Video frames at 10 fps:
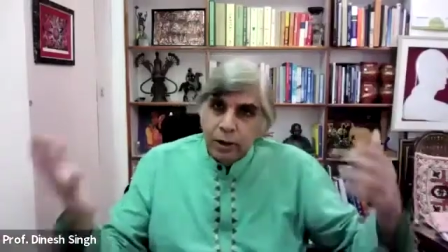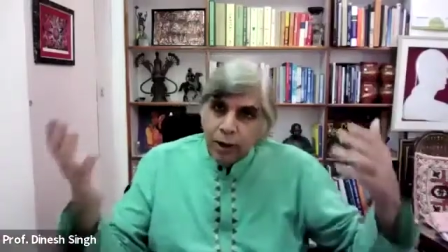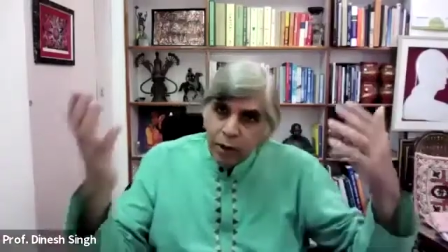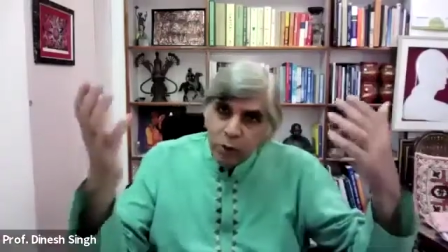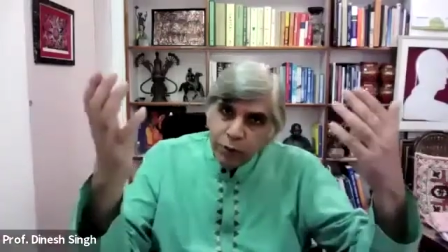
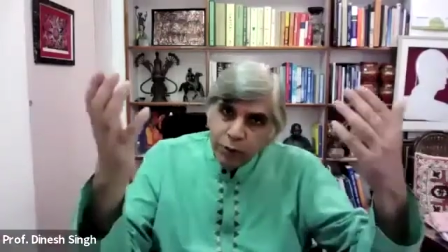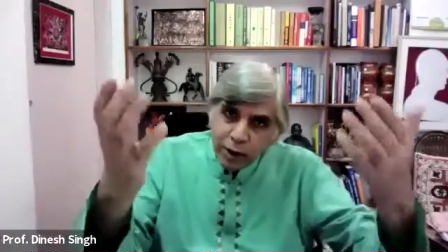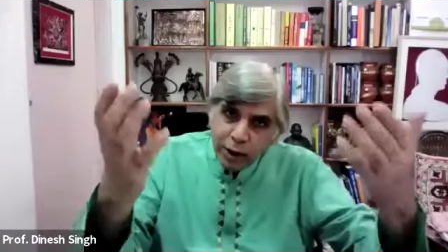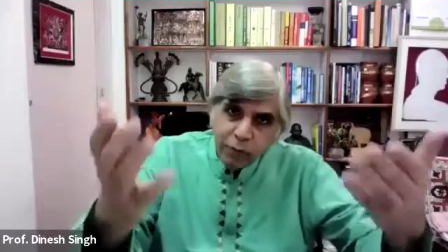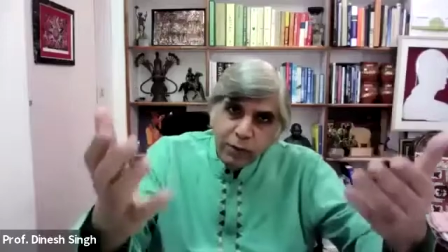Then you will
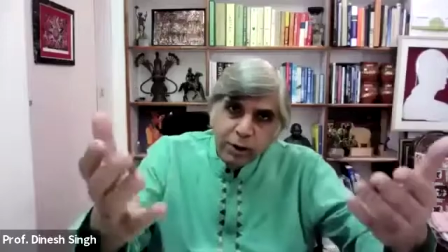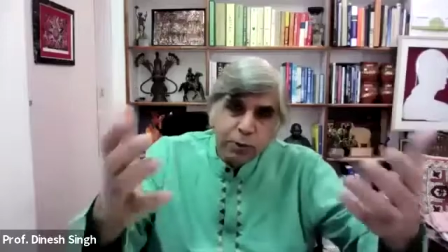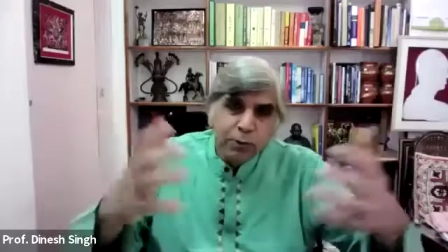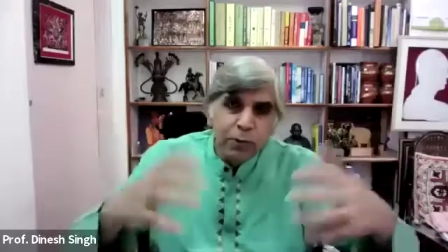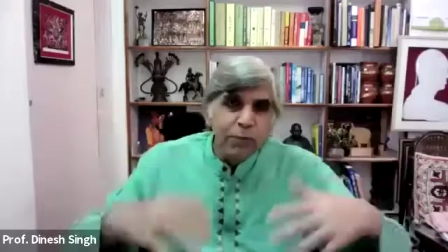convince
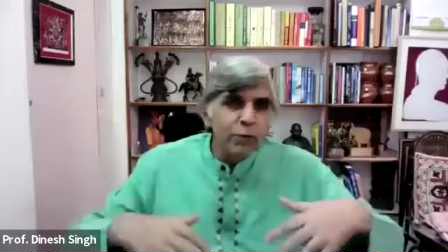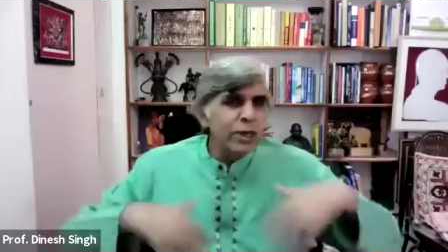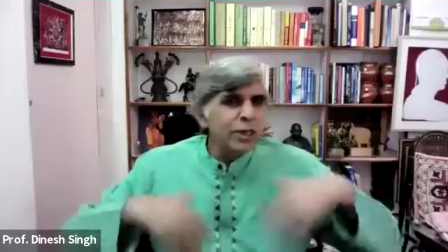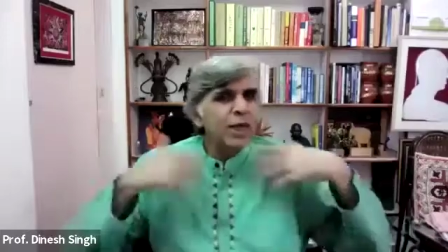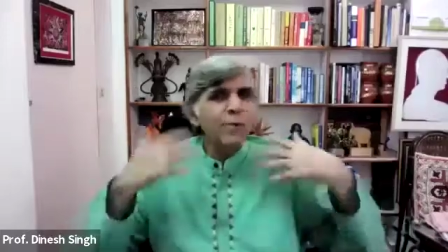people. If you
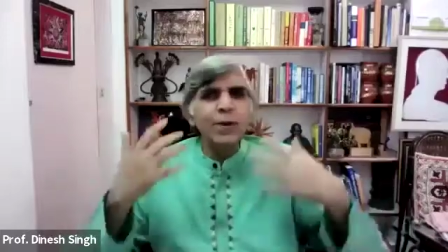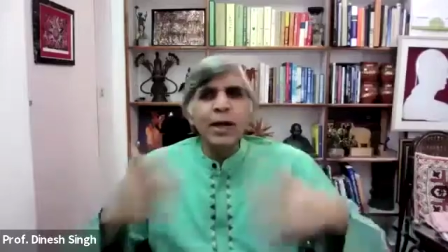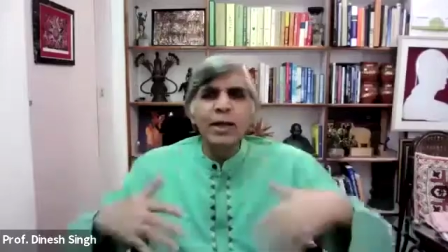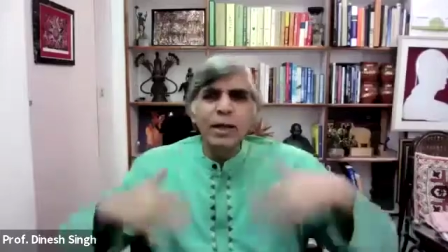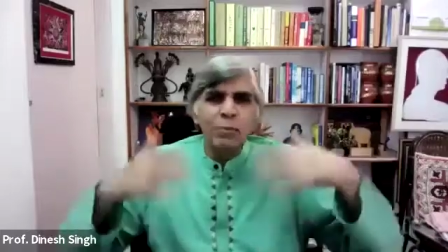just keep
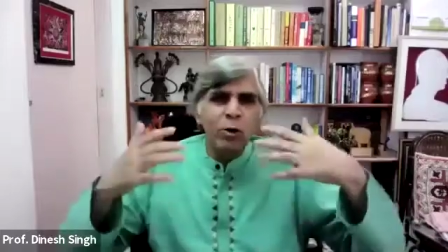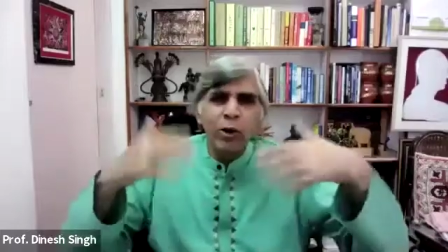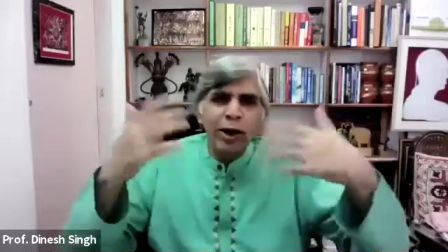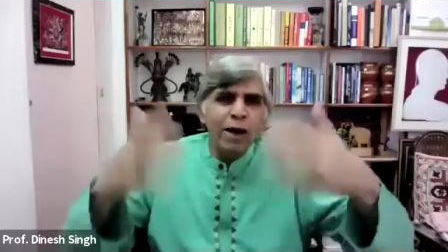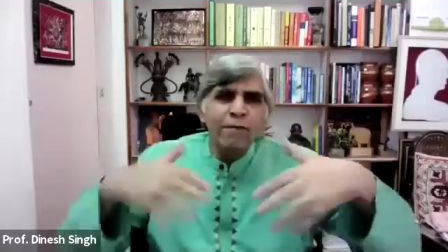telling them,
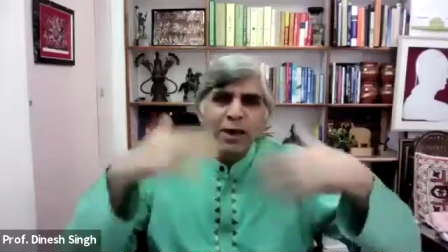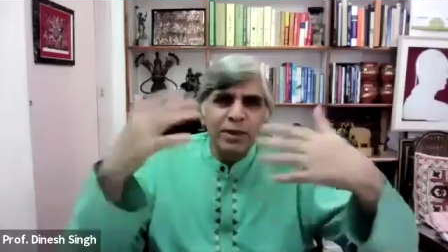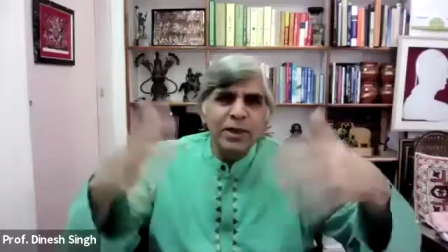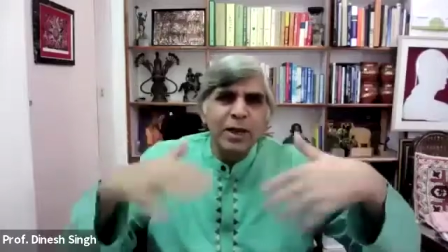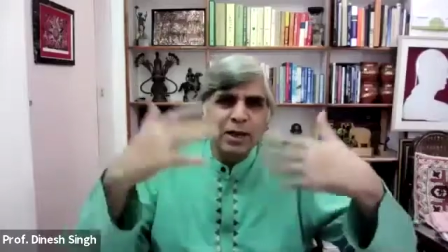no, get
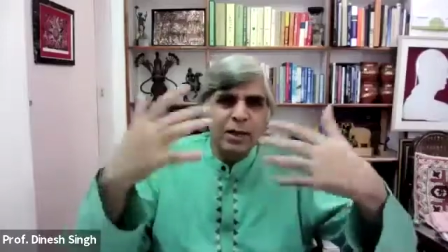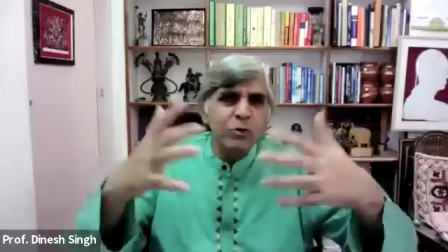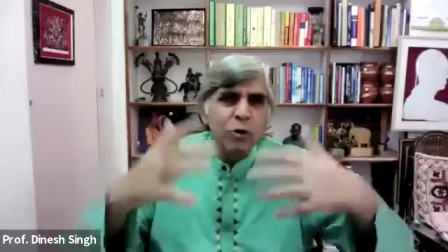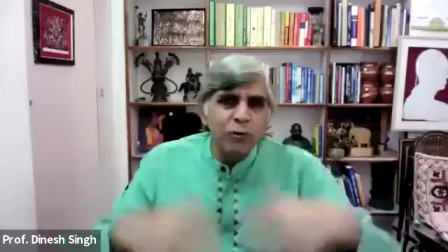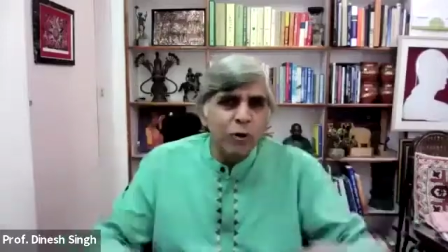vaccinated, it's
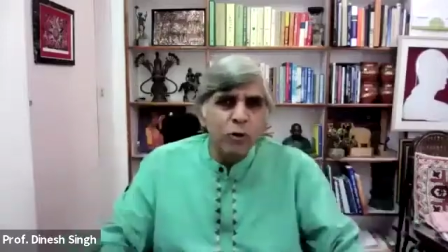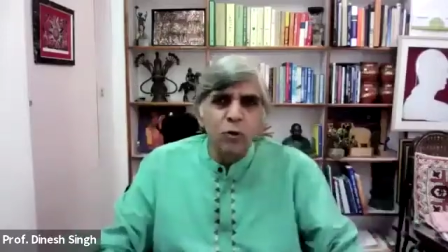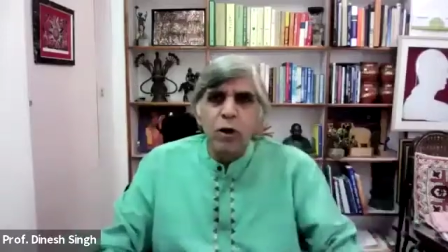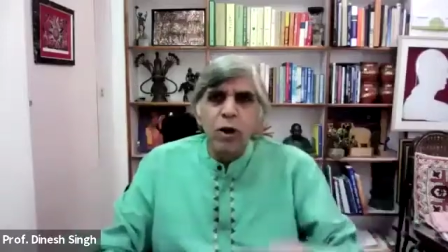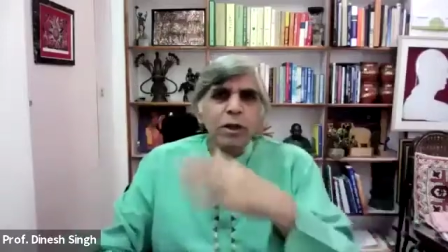good for
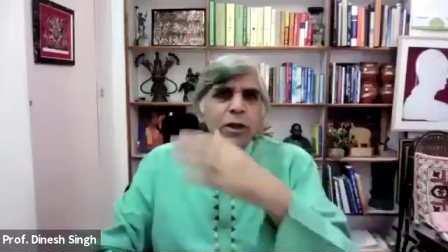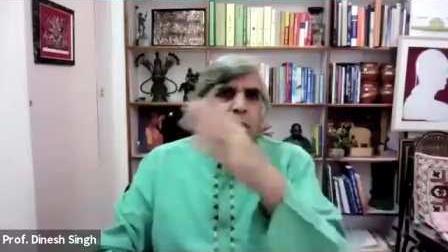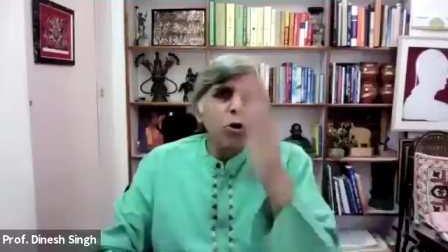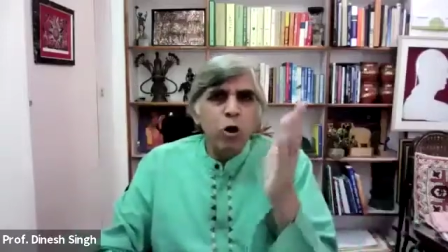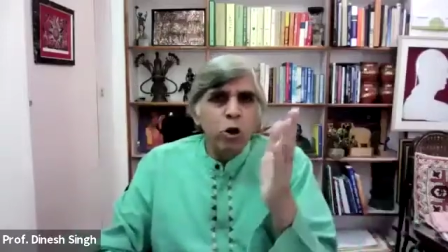you, they're
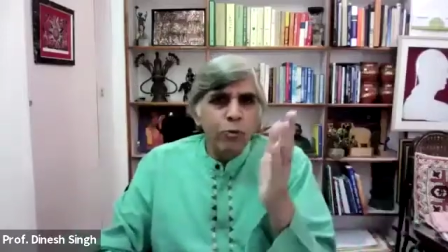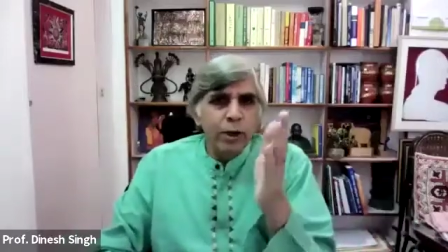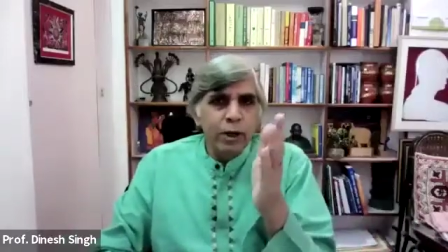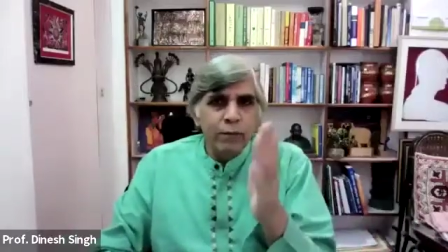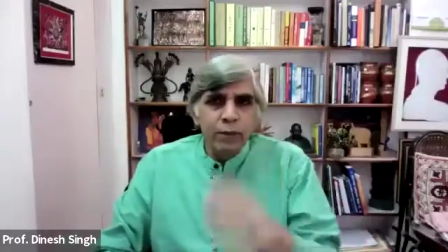not going to
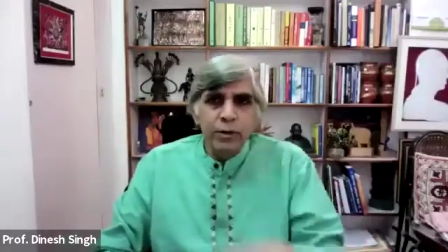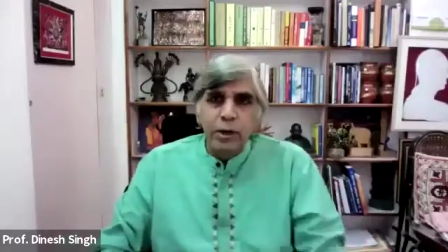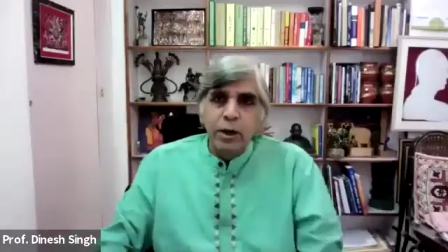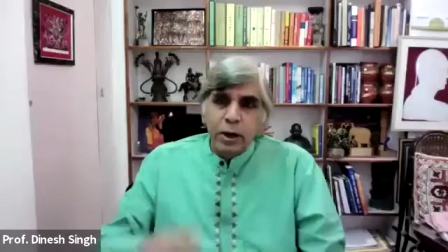be convinced.